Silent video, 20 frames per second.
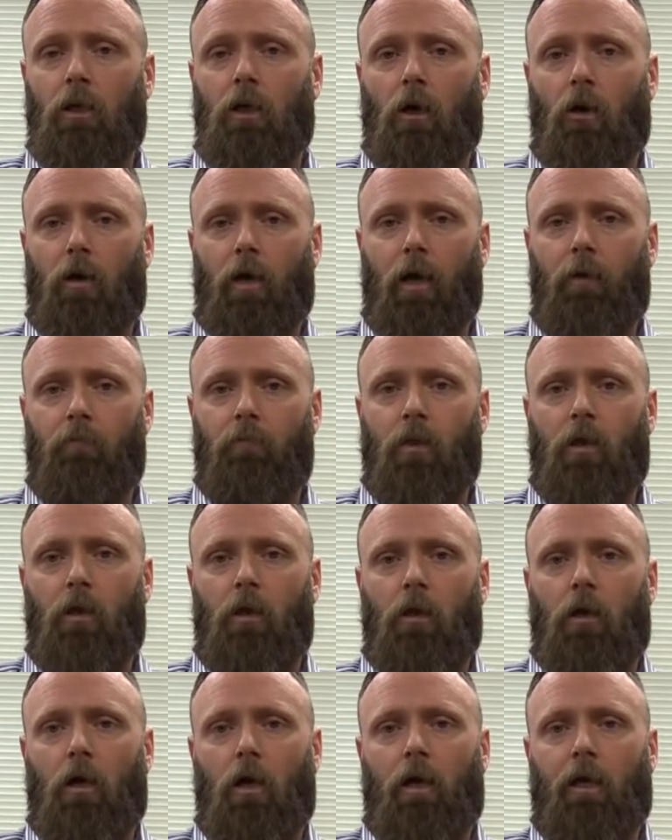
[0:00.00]
Okay.
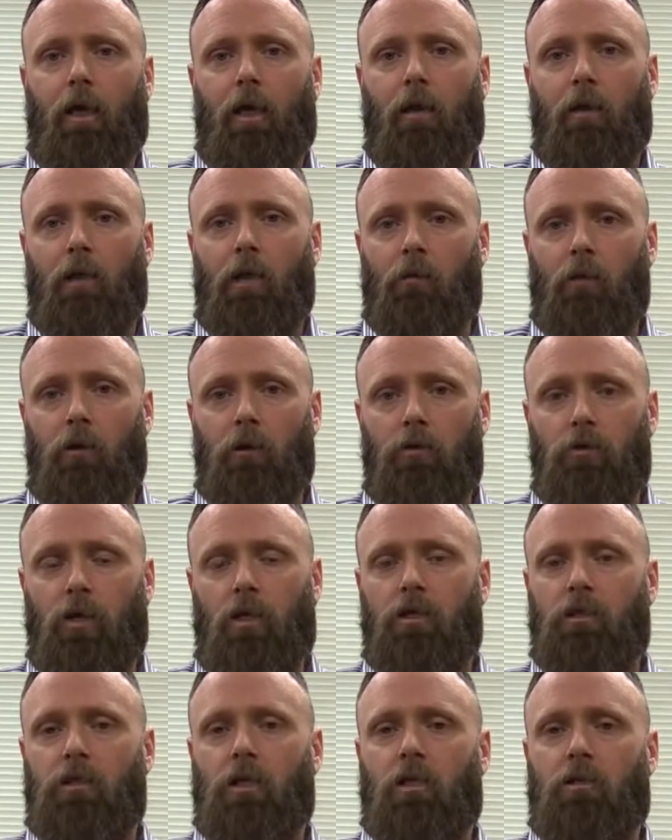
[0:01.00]
Again, email
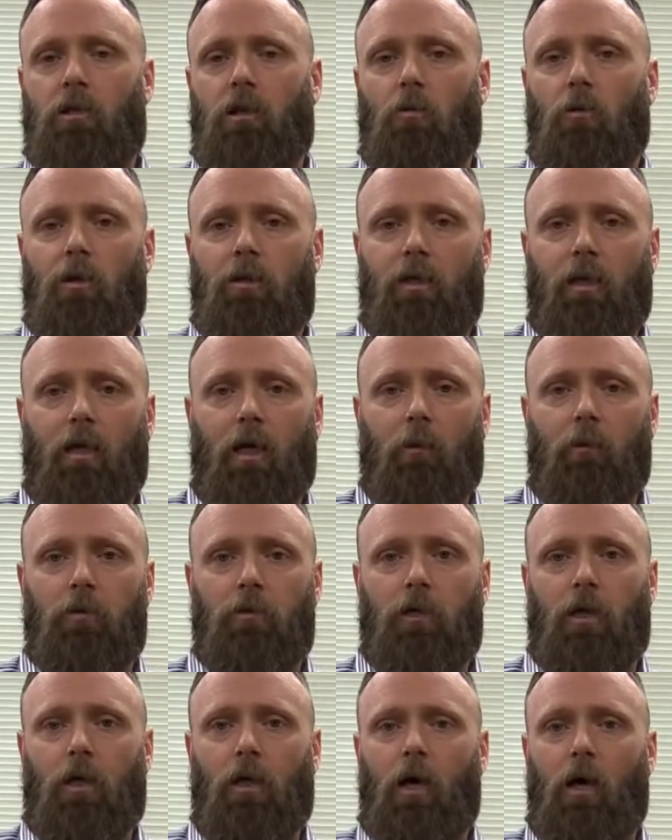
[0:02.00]
address
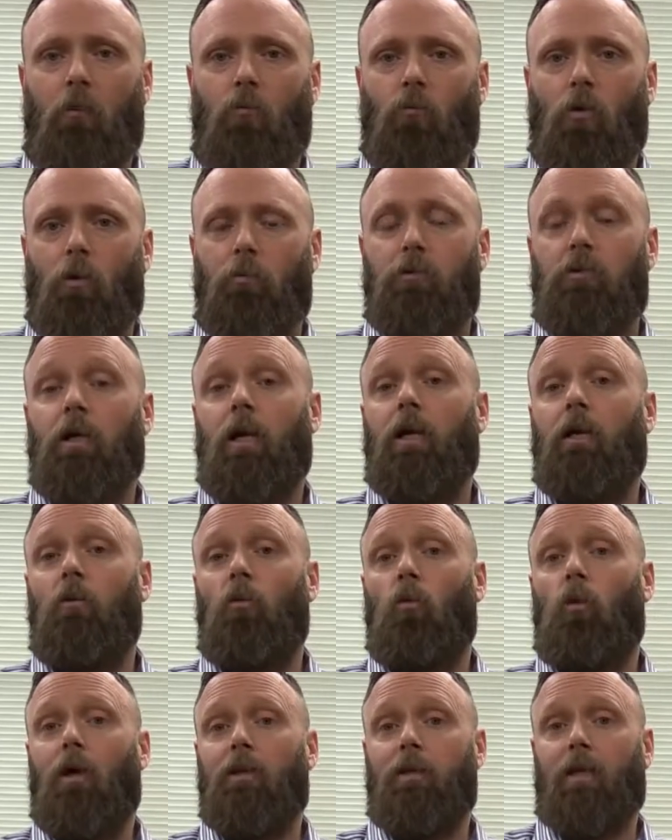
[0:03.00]
jason@wateccameras.com, website
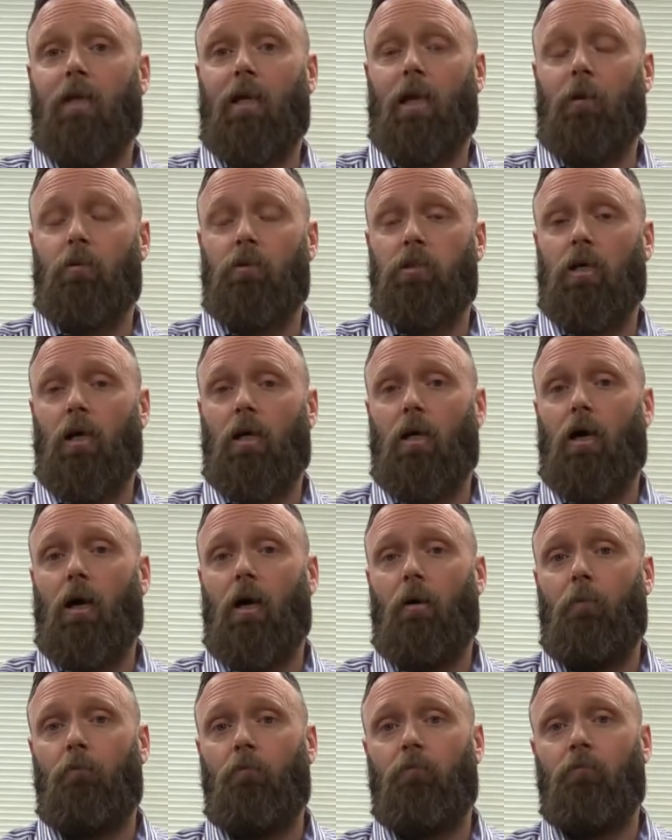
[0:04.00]

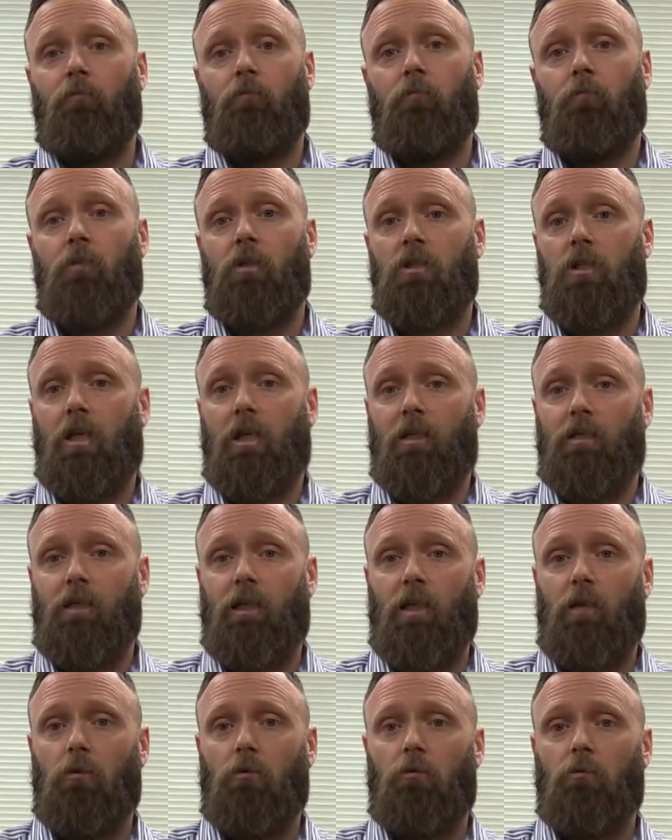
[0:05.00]
wateccameras.com. Check us
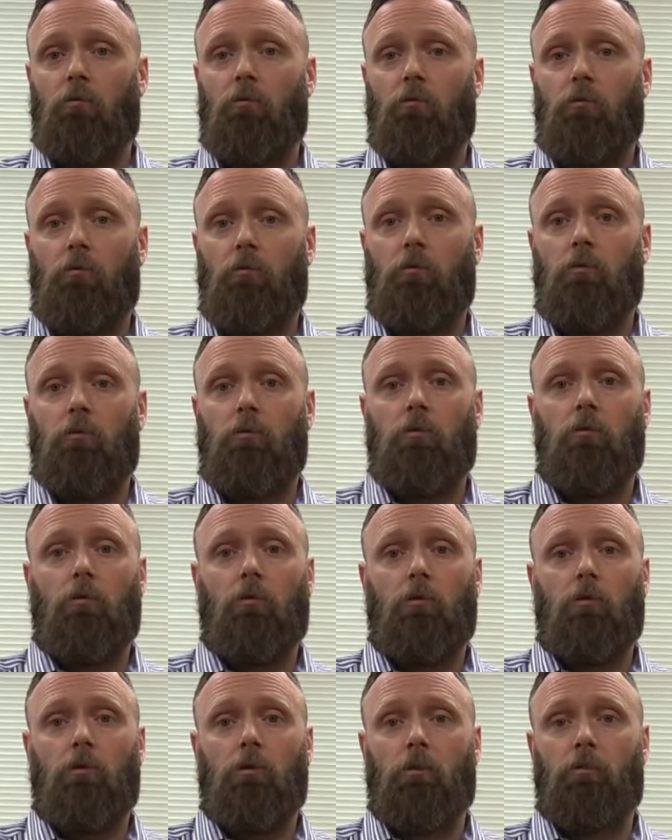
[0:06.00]
out.
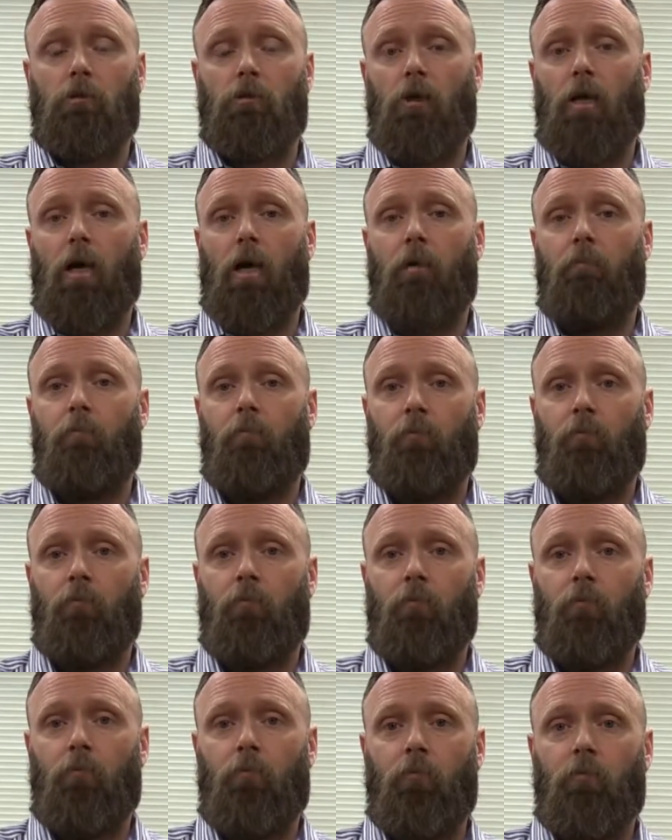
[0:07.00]
Subscribe.
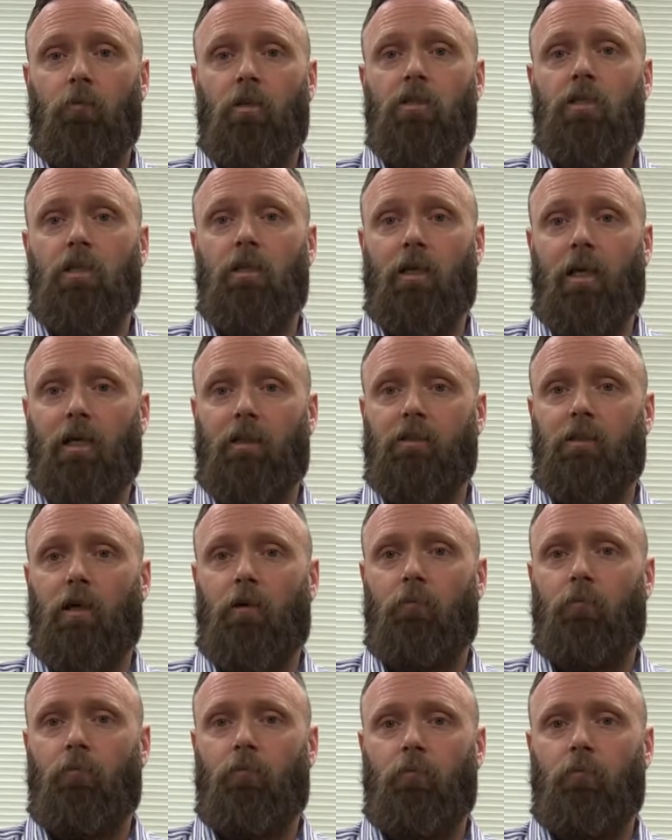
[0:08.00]
See you next time.